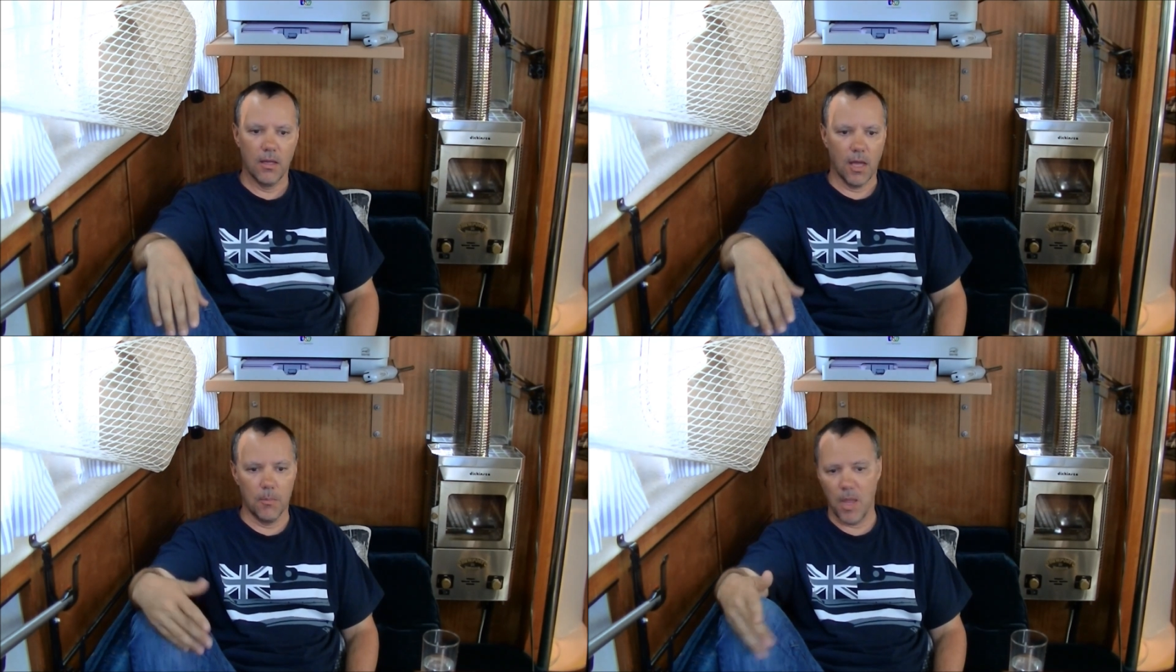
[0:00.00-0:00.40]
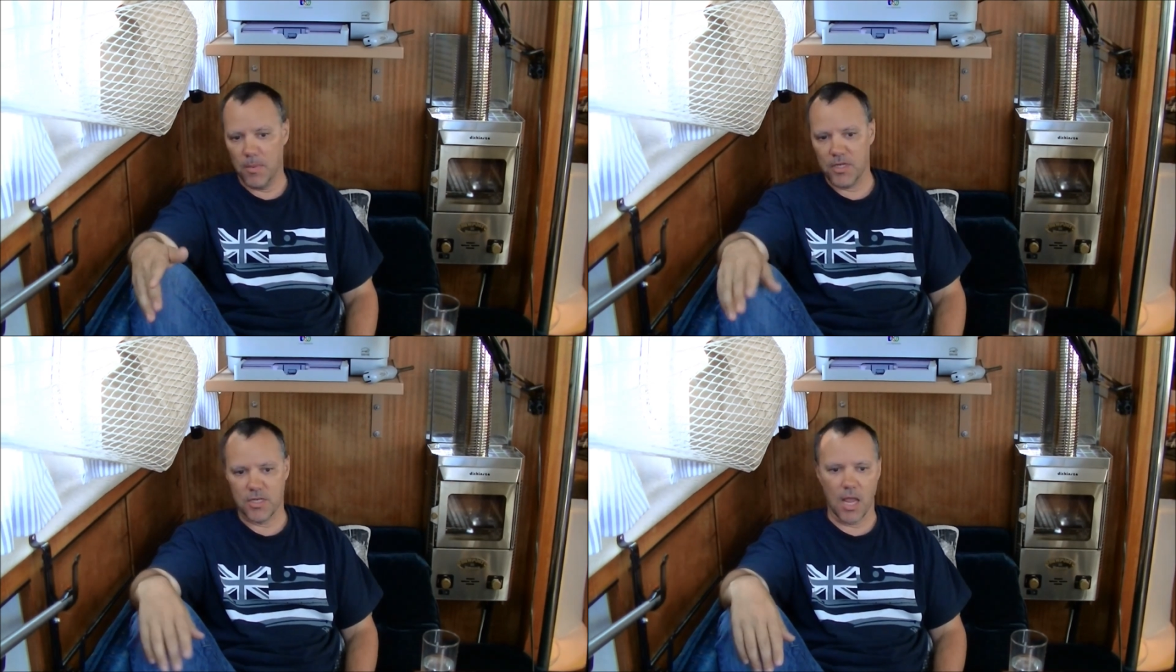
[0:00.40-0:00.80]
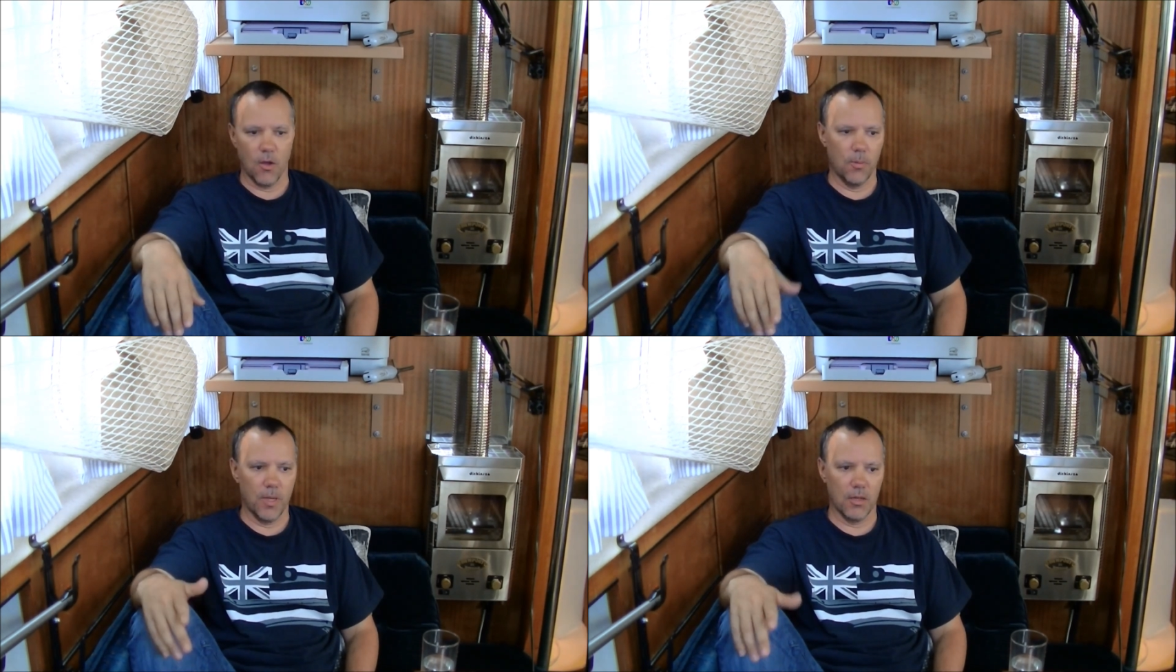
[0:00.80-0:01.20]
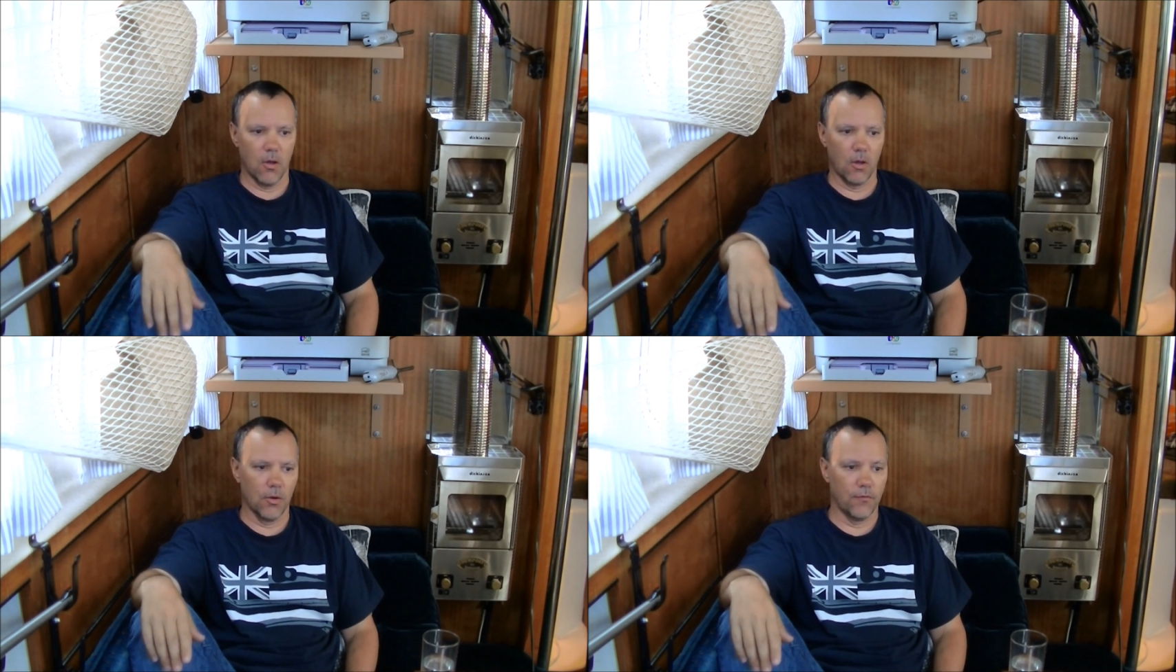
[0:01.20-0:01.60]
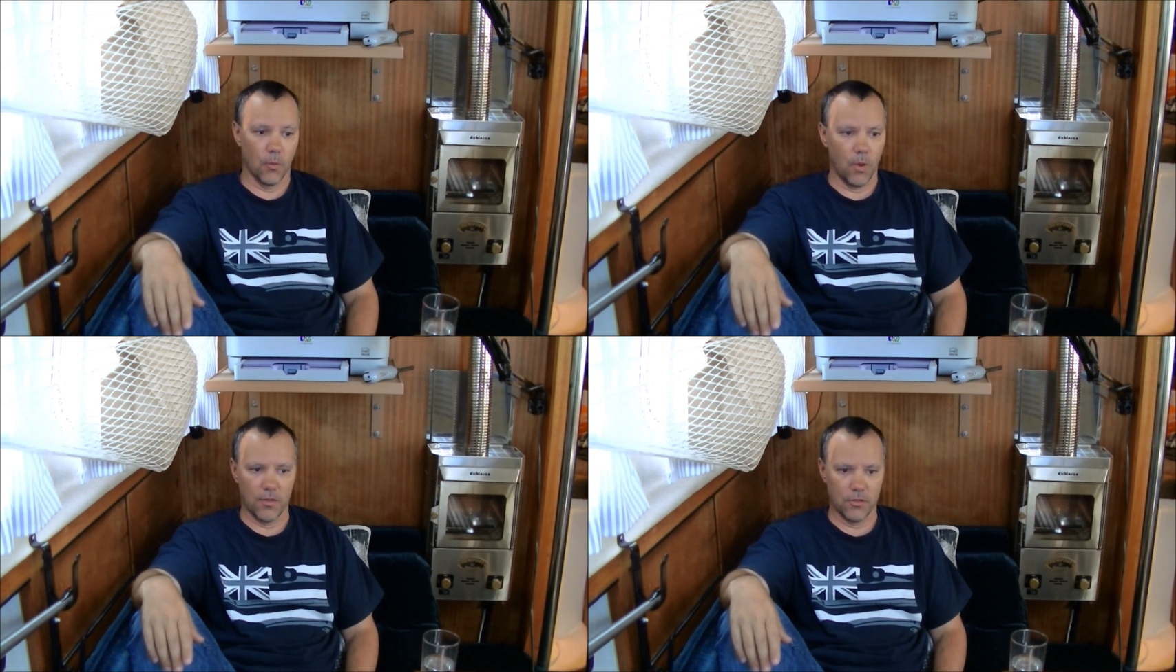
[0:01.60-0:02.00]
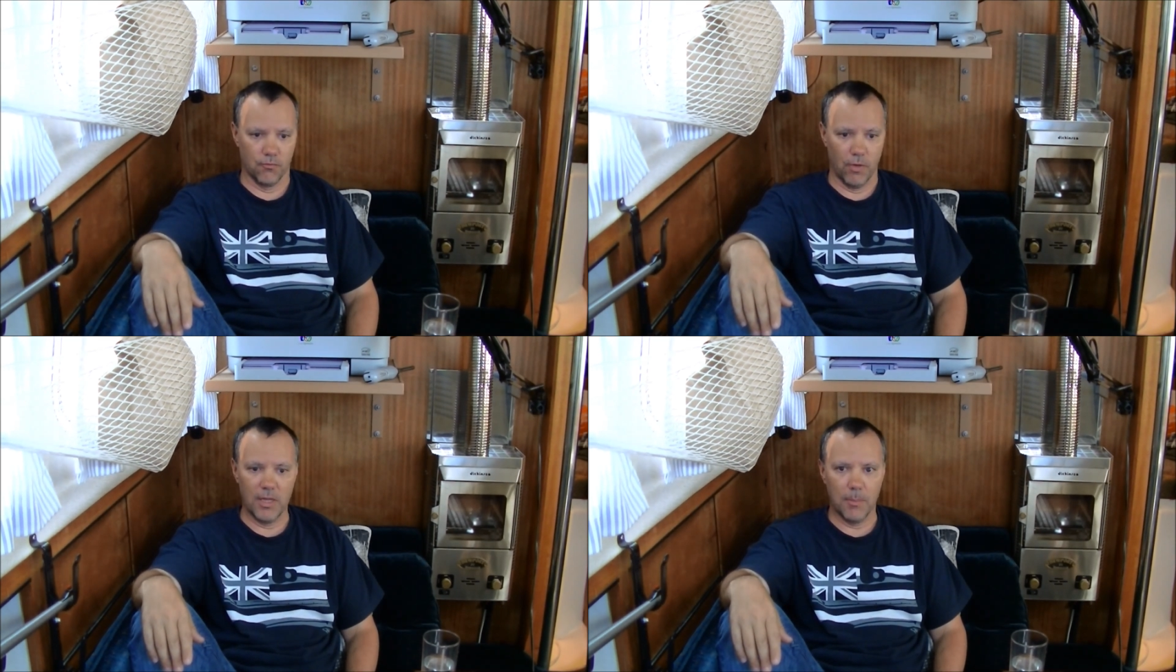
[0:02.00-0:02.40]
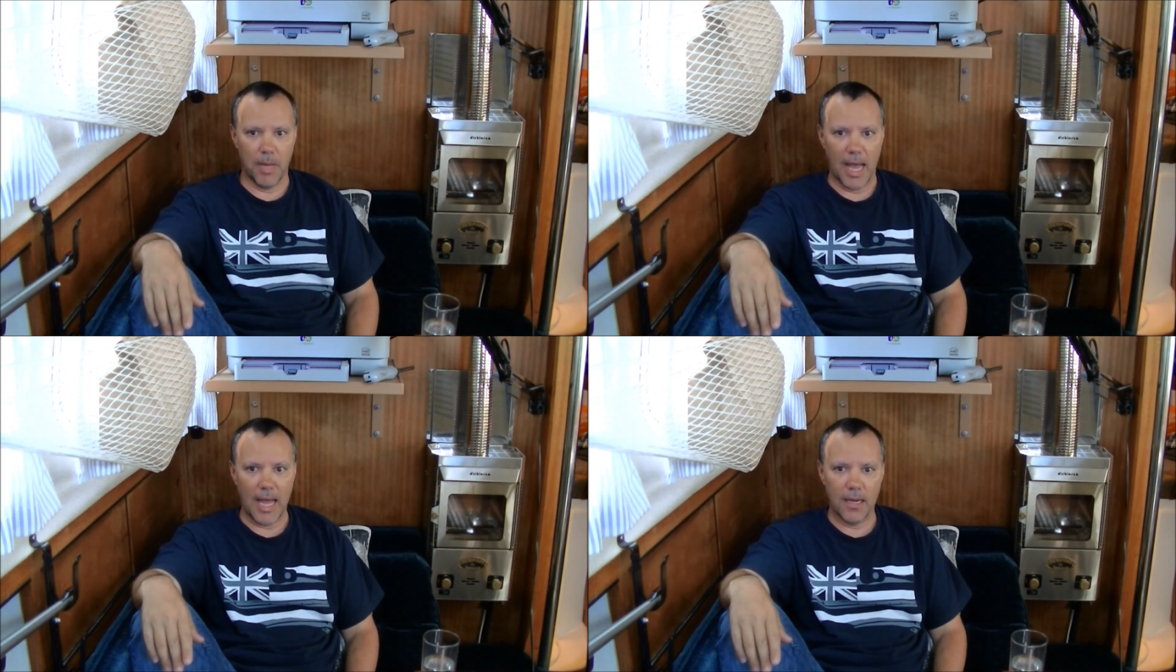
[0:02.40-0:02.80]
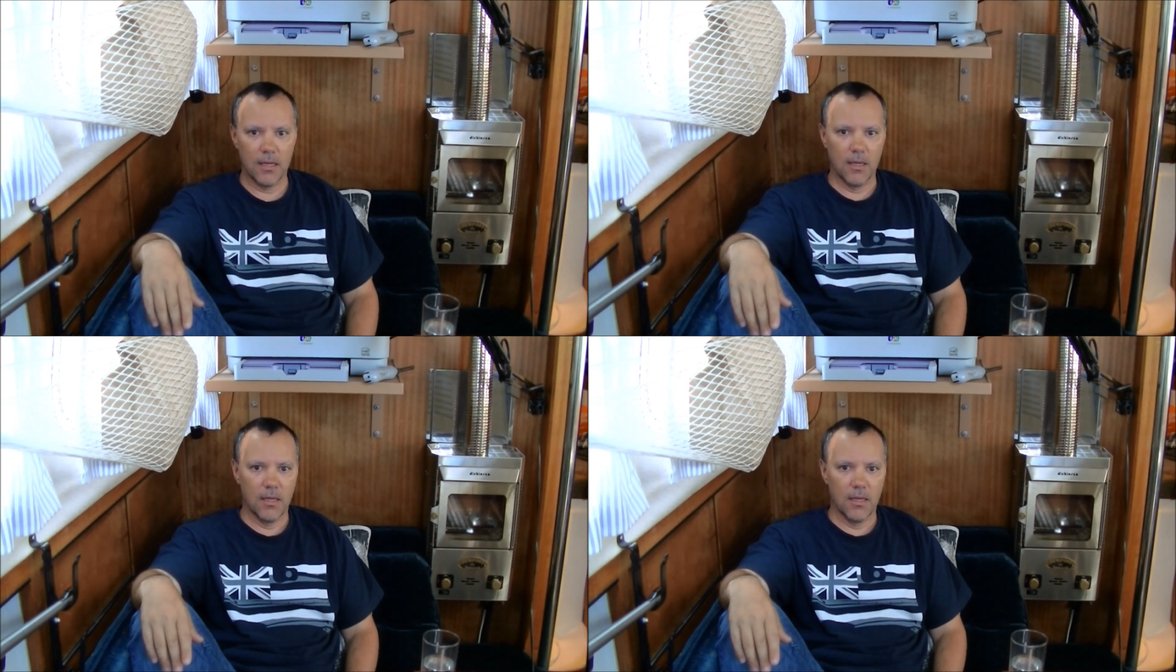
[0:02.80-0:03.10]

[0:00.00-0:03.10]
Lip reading: and maybe stay out a bit longer if the weather's really bad,